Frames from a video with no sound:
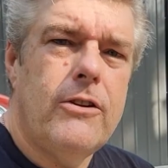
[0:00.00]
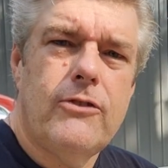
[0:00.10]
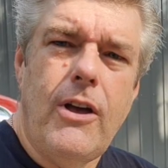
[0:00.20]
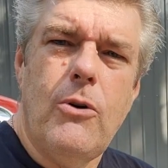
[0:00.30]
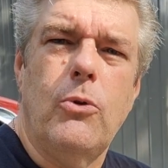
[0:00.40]

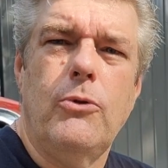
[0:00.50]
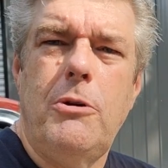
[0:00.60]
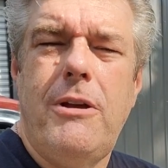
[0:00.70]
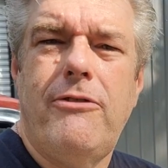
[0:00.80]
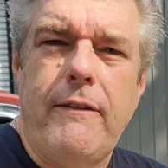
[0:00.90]
So
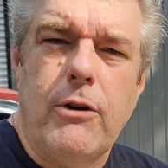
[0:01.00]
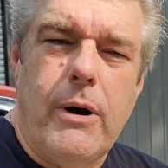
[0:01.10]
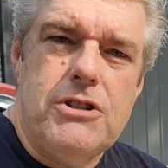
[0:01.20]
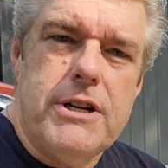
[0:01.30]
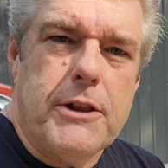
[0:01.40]
do me a favor, go
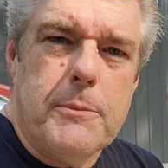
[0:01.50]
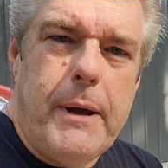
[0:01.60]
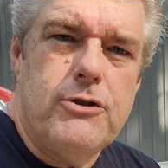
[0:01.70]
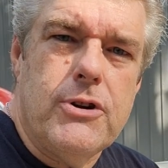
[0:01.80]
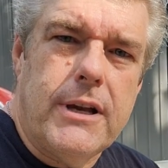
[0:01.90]
out and check out the
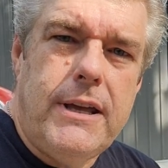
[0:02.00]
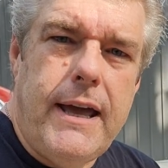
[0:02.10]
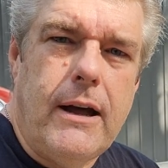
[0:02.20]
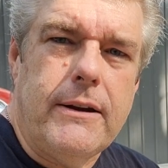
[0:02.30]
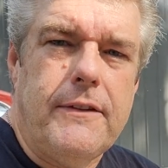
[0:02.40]
Patreon
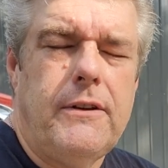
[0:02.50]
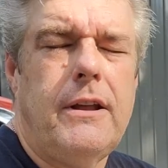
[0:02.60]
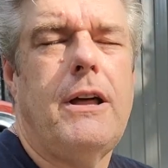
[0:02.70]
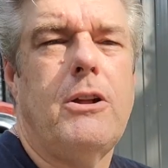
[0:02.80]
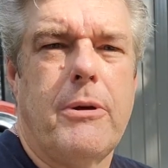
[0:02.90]
account. At the
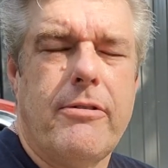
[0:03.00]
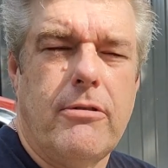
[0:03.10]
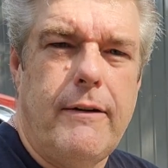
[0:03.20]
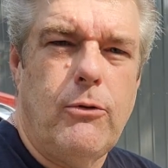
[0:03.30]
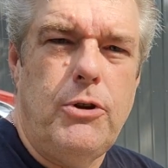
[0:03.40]
$10 a month
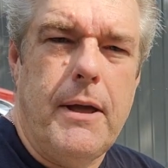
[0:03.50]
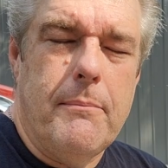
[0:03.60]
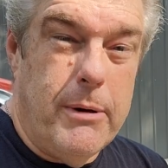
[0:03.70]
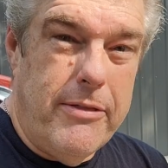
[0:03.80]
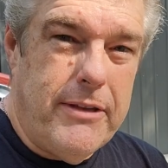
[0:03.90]
level, you
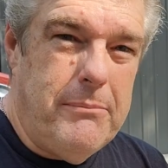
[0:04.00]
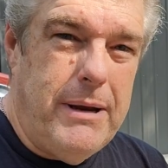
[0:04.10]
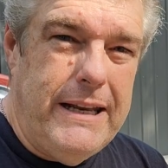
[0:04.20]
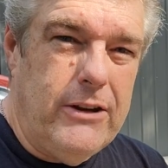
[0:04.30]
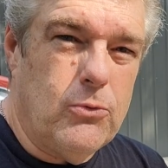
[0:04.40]
get monthly
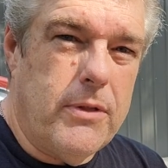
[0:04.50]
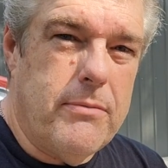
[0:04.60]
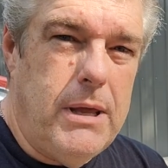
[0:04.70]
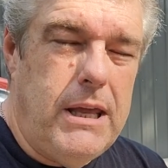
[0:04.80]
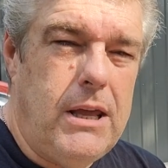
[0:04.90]
meetings with
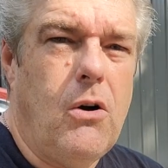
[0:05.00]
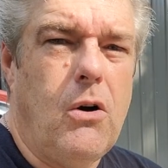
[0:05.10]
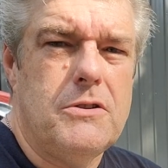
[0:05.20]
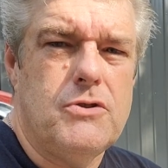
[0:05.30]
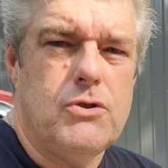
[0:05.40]
me
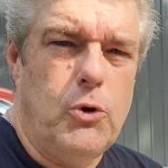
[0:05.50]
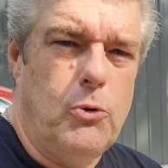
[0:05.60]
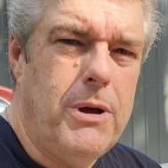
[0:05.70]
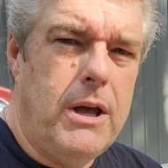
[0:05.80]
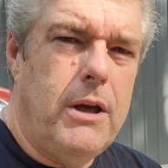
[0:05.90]
on
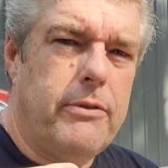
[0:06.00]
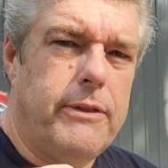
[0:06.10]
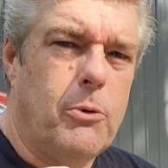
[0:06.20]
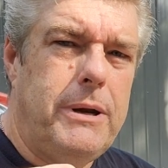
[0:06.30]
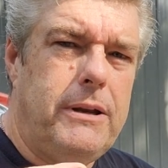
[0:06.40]
Zoom.
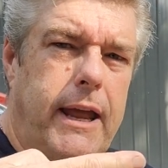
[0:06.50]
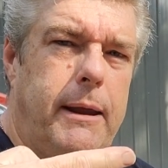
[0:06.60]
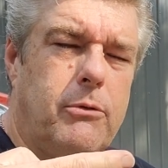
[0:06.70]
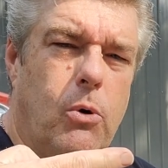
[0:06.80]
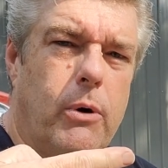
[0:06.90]
There will be
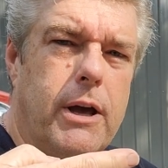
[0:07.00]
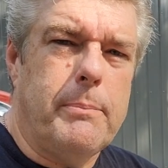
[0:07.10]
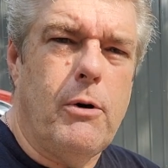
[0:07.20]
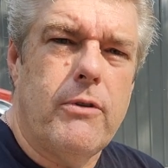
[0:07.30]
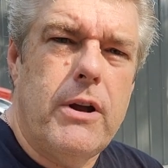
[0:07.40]
names going
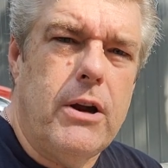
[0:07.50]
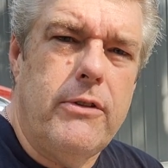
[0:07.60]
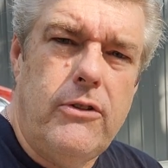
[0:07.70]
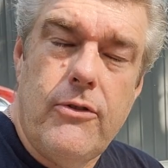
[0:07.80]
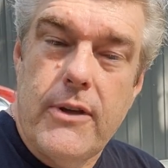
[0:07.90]
up over here.
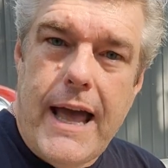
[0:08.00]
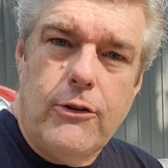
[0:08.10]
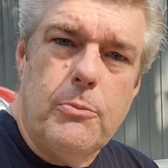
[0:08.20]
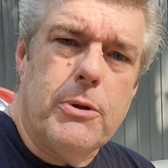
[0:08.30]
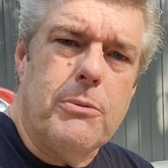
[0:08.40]
These are the
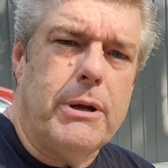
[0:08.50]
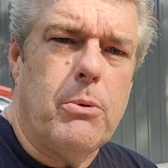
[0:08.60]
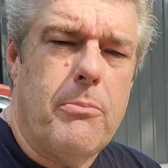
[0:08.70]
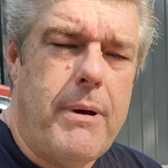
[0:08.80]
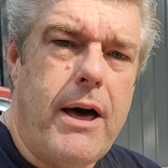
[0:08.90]
guys who put their money
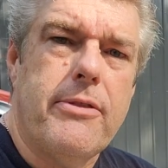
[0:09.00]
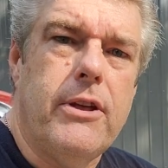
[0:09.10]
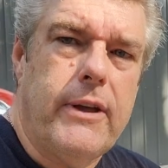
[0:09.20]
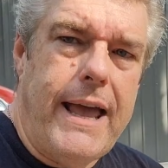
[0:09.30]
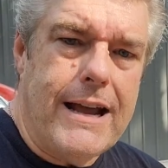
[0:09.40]
where their mouth
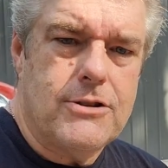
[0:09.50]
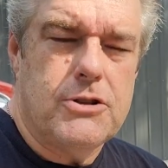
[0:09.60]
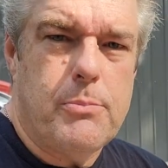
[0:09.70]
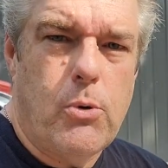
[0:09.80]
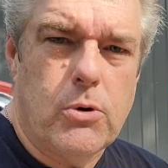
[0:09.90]
is. They actually
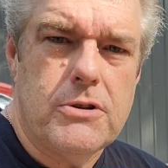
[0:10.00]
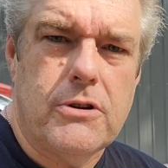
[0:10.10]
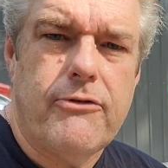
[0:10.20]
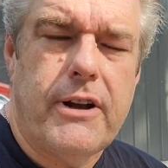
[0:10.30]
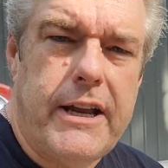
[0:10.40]
support us
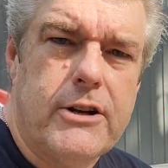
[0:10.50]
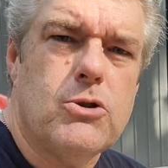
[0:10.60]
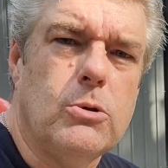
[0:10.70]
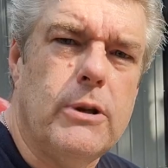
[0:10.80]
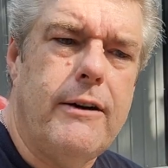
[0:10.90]
on a
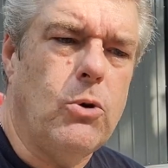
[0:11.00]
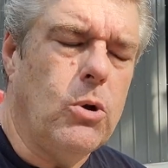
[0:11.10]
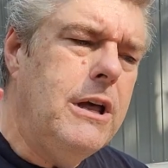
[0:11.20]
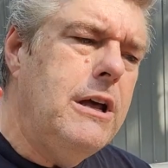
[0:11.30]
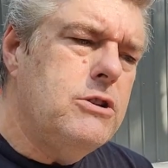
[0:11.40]
financial
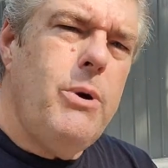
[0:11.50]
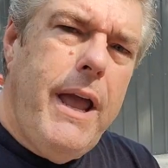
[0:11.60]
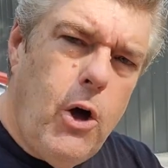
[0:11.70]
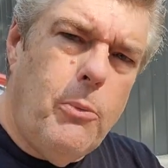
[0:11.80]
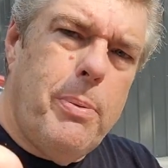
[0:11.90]
level to
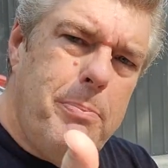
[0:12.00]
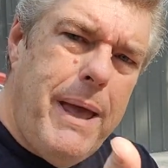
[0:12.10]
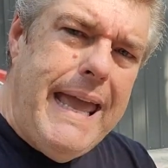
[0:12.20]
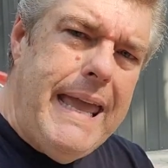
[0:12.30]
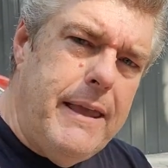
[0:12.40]
help
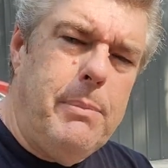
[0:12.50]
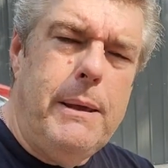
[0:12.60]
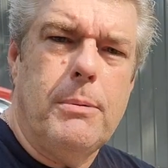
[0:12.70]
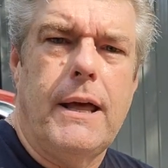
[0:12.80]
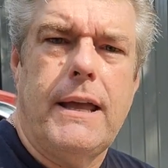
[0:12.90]
pay
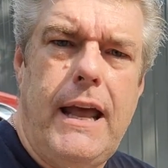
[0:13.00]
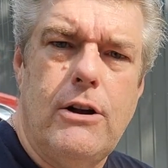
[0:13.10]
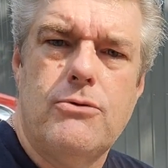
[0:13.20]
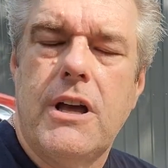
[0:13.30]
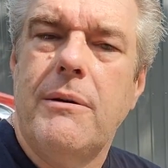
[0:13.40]
people like
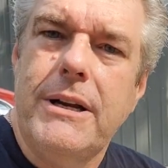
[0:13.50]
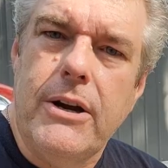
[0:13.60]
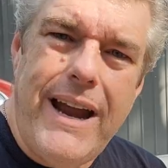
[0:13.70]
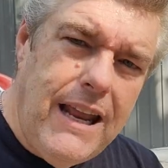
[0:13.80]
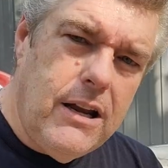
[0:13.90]
Andrew to come in
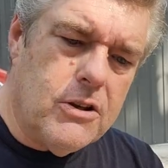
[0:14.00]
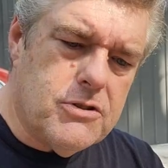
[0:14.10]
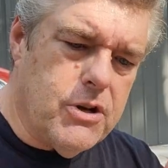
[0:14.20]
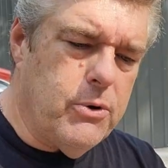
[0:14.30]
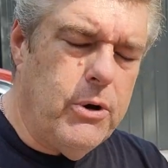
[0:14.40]
here and
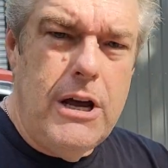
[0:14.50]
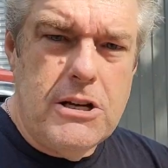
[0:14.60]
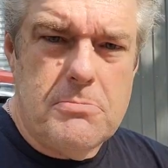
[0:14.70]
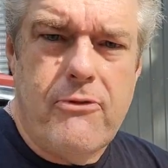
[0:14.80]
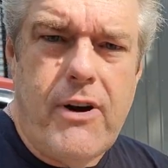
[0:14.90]
also
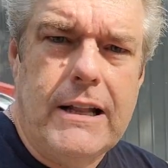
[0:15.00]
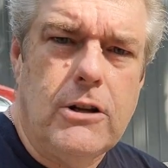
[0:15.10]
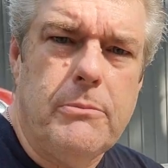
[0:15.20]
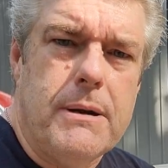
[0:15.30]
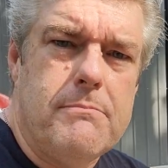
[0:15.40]
to provide a
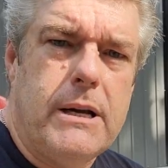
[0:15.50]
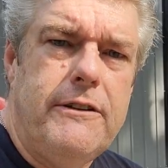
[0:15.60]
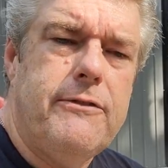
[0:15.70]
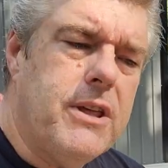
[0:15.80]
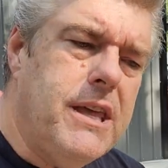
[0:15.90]
little bit of
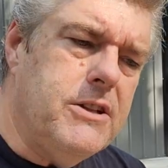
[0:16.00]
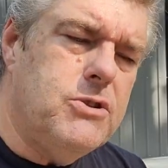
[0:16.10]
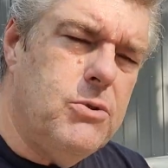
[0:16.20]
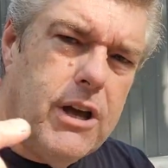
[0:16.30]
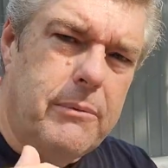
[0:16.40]
money for the
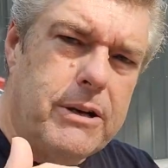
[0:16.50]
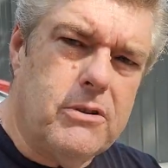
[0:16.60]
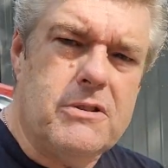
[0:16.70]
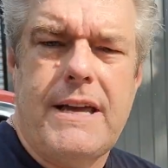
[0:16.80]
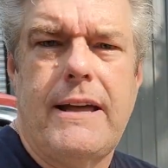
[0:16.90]
kids who come in
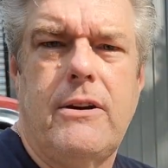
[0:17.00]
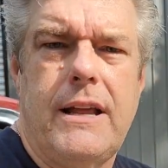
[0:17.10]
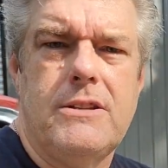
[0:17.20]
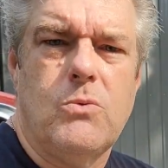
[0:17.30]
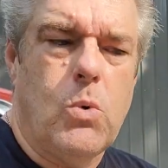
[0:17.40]
on
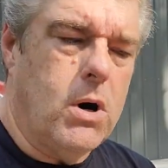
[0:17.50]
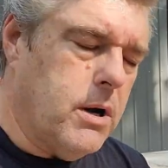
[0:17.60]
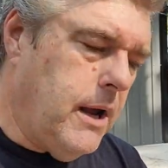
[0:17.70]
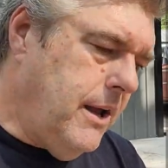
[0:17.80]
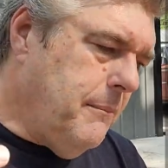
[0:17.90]
Saturdays and
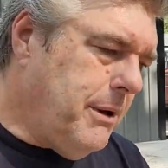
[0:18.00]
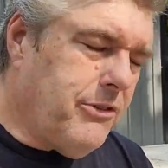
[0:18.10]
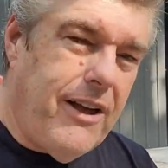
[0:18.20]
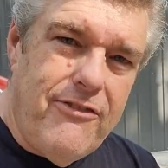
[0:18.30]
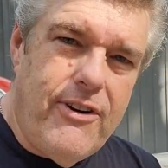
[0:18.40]
work
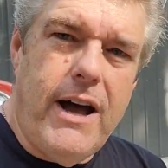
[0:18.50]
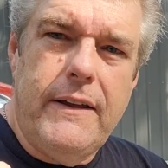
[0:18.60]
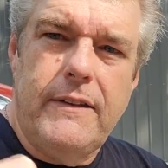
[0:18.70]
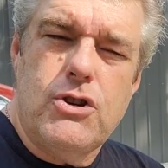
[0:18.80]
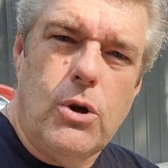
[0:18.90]
because I
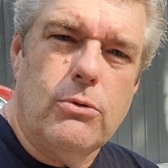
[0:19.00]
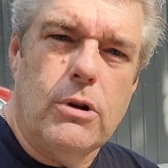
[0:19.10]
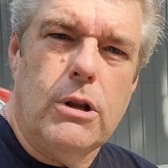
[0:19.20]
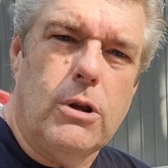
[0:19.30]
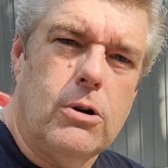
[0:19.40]
find that
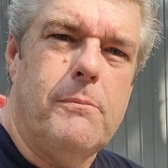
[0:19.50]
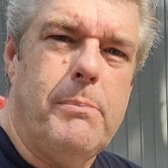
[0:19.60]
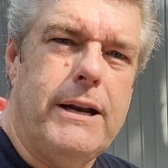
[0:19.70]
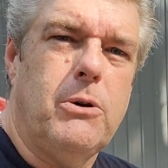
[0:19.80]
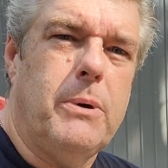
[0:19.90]
children learn
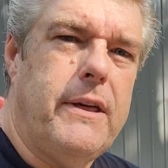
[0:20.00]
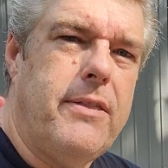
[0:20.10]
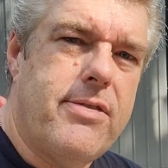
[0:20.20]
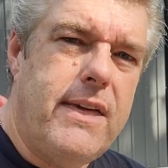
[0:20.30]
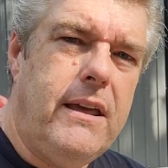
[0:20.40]
better when they
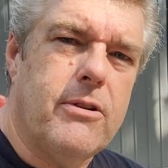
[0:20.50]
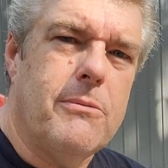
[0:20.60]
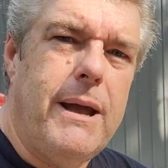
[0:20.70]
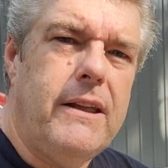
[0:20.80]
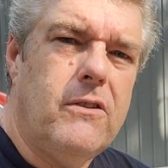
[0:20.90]
think they're
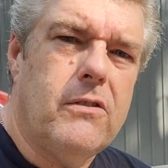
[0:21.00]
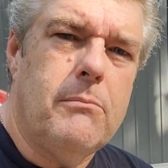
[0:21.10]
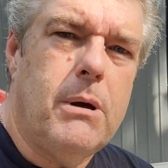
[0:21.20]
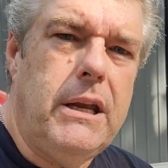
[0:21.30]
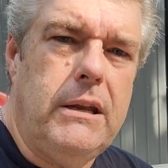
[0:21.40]
making
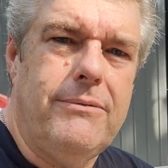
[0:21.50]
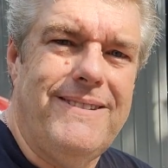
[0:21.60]
some money